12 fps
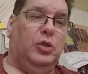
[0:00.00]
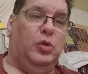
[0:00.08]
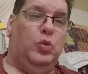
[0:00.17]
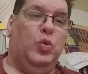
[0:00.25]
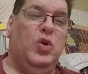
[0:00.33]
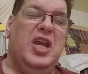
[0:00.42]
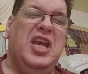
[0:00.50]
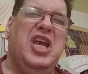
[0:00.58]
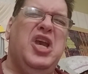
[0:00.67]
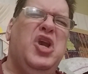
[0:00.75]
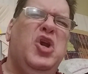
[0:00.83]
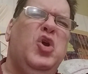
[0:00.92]

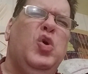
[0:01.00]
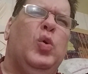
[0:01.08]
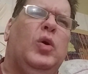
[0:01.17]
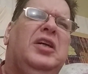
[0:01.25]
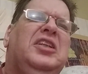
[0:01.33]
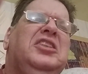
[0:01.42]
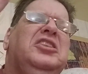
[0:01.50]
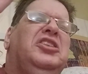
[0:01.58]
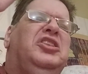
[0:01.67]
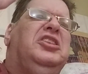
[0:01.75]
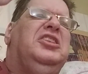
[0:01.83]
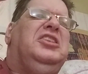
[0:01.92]
We will
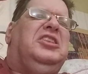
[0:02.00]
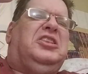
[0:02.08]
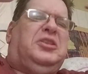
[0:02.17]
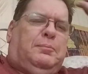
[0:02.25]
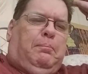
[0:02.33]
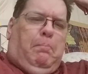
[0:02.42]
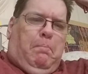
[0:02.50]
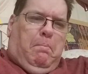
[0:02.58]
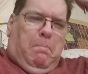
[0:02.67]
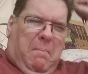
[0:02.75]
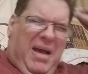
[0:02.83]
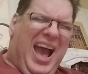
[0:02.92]
just
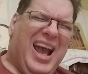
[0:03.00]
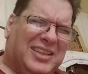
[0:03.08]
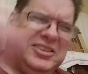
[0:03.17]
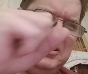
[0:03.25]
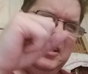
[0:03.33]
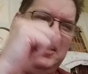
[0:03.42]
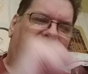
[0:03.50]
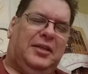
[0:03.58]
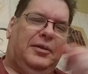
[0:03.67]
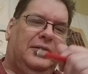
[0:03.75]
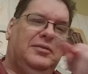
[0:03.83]
smash it.